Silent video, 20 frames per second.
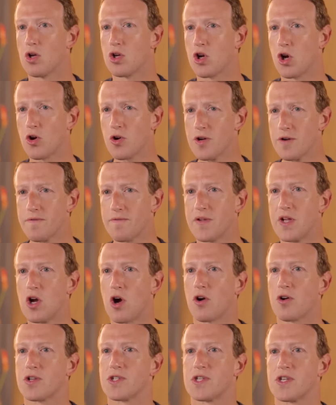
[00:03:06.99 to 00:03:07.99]
current
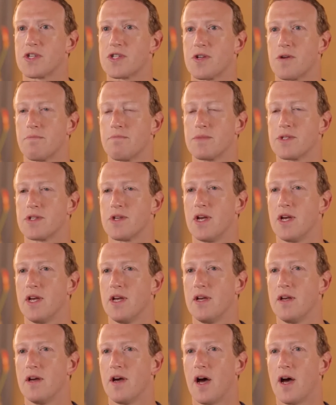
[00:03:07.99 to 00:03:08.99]
VR systems
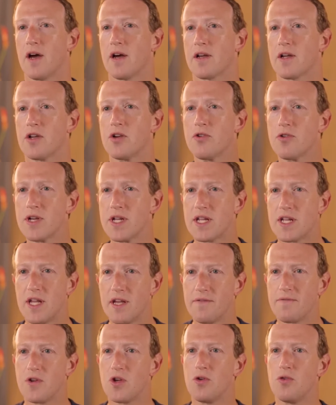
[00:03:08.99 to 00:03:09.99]
can already
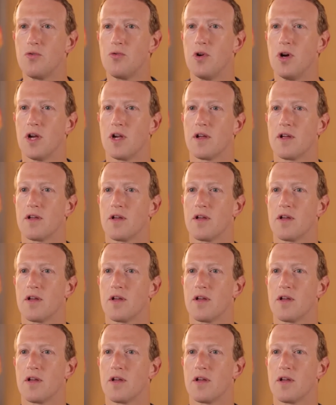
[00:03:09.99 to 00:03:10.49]
give you